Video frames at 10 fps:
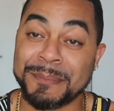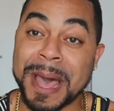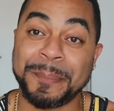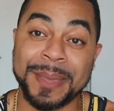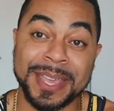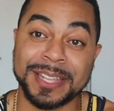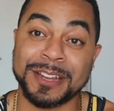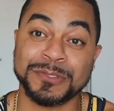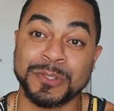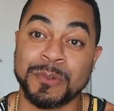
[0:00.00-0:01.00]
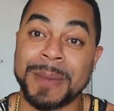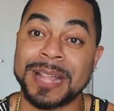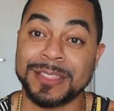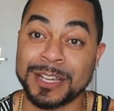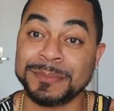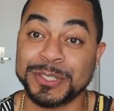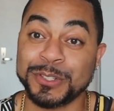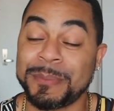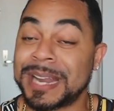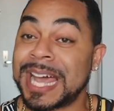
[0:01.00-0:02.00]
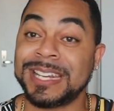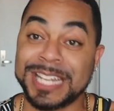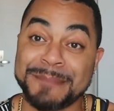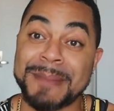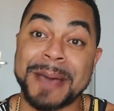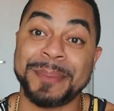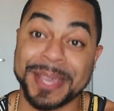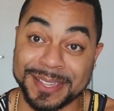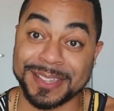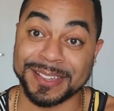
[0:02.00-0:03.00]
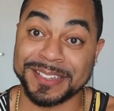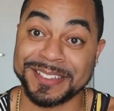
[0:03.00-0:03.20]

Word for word: My pinky don't do what my thumb do, but I need my pinky.